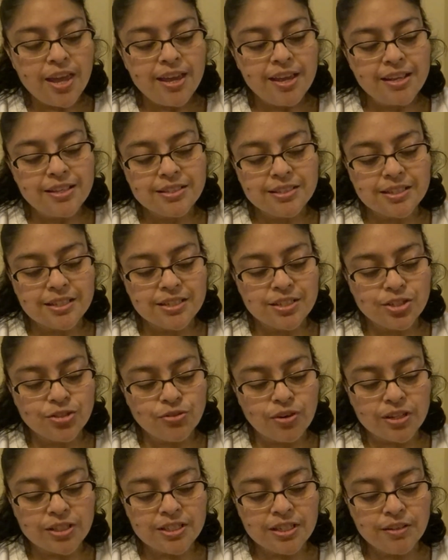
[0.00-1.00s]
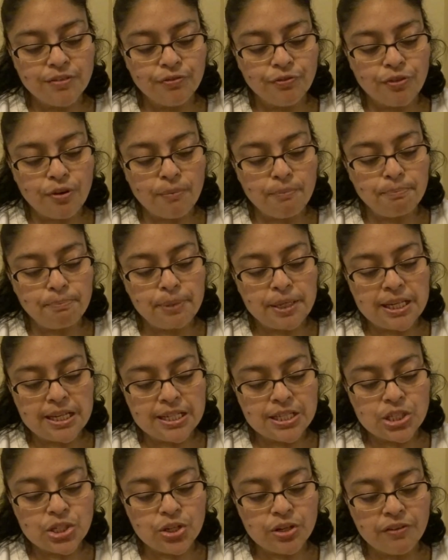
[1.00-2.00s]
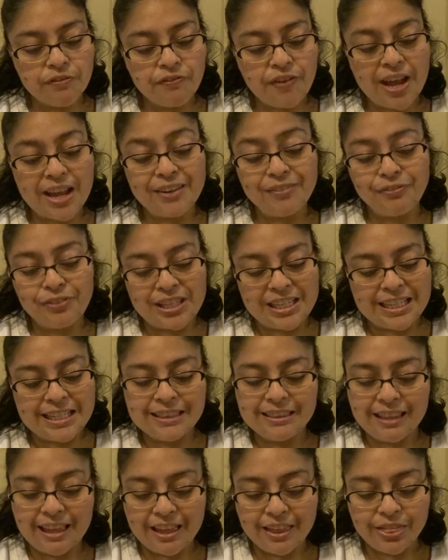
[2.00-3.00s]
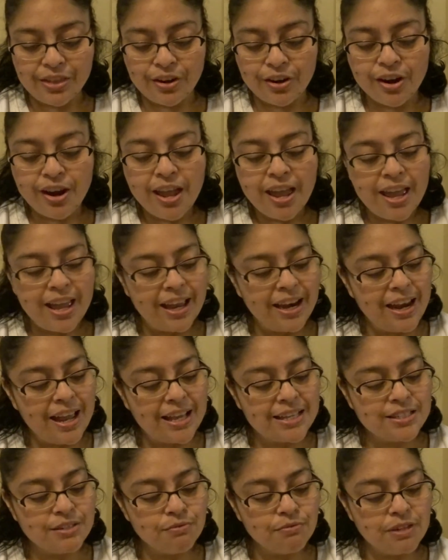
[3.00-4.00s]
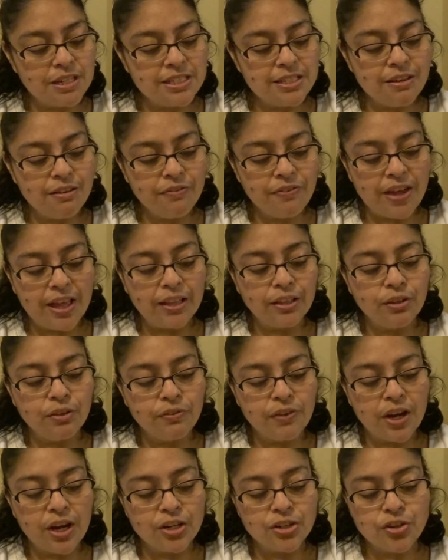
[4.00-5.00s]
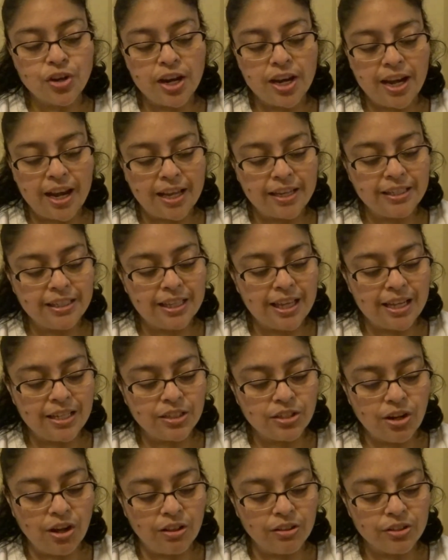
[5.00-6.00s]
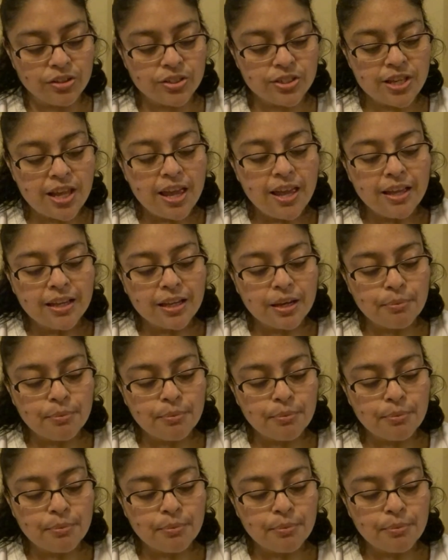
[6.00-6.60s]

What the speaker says: It's constructed from PETA certified vegan leather and has a retail value of $198.